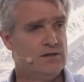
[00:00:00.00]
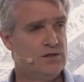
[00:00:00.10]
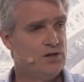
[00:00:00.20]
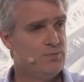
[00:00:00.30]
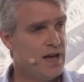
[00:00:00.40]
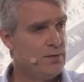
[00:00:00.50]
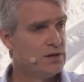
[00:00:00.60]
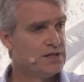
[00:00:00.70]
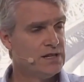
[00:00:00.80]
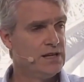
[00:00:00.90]
to be able to
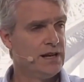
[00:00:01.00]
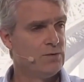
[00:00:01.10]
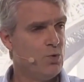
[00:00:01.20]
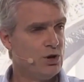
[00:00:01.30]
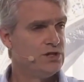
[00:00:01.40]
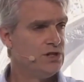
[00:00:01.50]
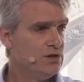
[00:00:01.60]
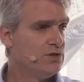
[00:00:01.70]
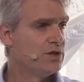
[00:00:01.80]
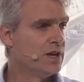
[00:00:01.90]
articulate what do
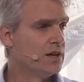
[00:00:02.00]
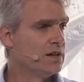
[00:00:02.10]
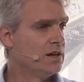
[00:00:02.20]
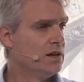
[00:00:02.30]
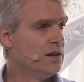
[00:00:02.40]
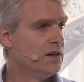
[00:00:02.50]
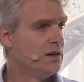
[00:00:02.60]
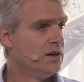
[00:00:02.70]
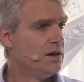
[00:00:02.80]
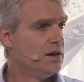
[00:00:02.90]
you think
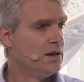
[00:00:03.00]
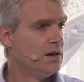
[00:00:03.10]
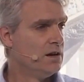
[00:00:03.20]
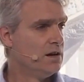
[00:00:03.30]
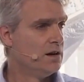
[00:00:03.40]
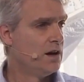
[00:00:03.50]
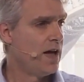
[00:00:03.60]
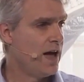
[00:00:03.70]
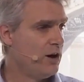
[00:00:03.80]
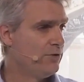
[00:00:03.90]
a
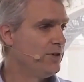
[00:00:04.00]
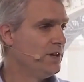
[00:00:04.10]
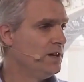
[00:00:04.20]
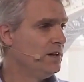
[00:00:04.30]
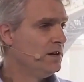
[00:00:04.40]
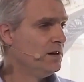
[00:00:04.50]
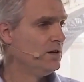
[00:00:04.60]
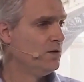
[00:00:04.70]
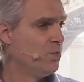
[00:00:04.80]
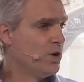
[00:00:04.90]
healthy,
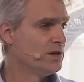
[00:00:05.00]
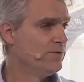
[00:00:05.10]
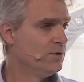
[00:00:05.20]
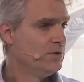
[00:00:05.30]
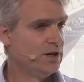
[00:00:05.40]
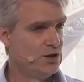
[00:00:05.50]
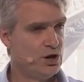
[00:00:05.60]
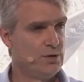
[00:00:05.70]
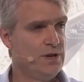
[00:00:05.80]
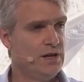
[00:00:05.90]
wonderful
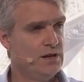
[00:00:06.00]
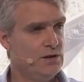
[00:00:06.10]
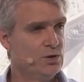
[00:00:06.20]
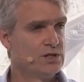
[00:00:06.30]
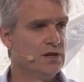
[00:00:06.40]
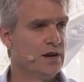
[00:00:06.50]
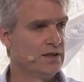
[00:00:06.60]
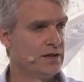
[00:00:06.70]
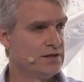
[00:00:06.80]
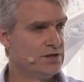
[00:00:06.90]
economy looks like
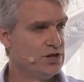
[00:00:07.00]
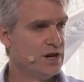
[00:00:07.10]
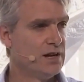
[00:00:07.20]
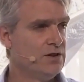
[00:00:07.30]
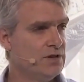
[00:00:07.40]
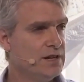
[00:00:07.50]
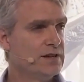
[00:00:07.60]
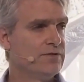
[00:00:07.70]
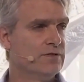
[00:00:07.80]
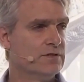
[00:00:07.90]
that is genuinely
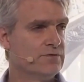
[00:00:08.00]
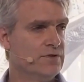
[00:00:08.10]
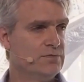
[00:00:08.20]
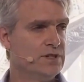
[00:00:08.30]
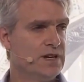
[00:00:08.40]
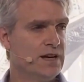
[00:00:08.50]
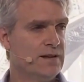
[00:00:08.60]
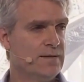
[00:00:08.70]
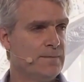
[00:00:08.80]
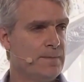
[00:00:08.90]
different from today.
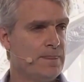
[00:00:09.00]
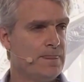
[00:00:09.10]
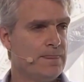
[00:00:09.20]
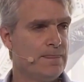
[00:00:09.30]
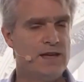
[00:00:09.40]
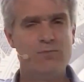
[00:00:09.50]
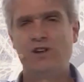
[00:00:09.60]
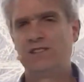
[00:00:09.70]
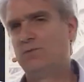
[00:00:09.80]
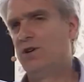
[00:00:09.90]
Now you
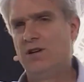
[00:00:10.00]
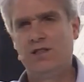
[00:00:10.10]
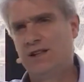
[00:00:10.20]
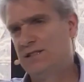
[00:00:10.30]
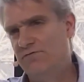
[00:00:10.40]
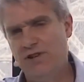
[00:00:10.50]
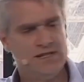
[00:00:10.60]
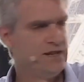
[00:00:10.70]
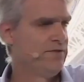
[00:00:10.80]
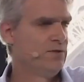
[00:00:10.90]
might say, well, that's really
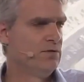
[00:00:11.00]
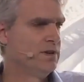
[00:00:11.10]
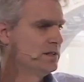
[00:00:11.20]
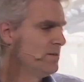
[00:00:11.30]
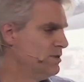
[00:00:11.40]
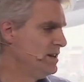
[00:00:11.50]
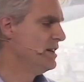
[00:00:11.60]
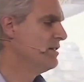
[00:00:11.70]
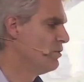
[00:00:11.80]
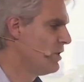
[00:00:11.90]
difficult, that's
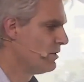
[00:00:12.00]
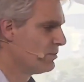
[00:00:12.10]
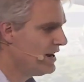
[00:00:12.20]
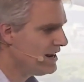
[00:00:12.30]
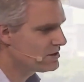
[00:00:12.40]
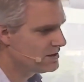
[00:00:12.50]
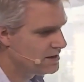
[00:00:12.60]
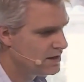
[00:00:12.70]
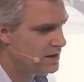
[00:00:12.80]
completely overwhelming. But actually,